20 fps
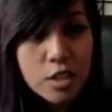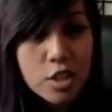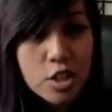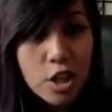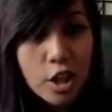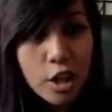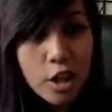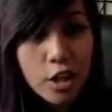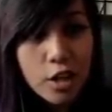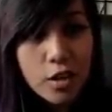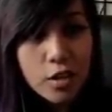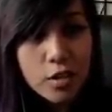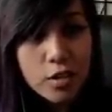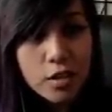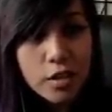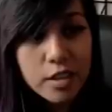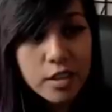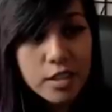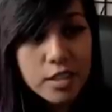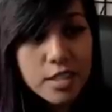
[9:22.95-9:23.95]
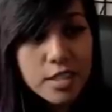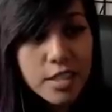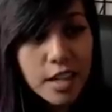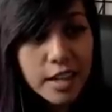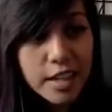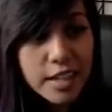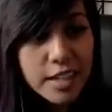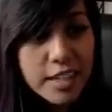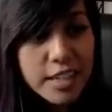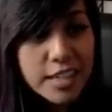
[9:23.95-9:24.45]
So the
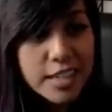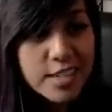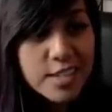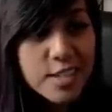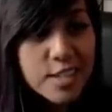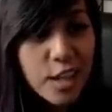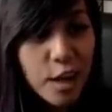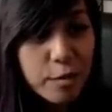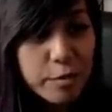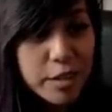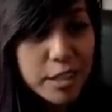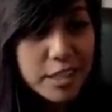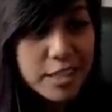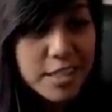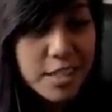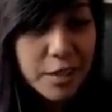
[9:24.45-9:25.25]
second he summoned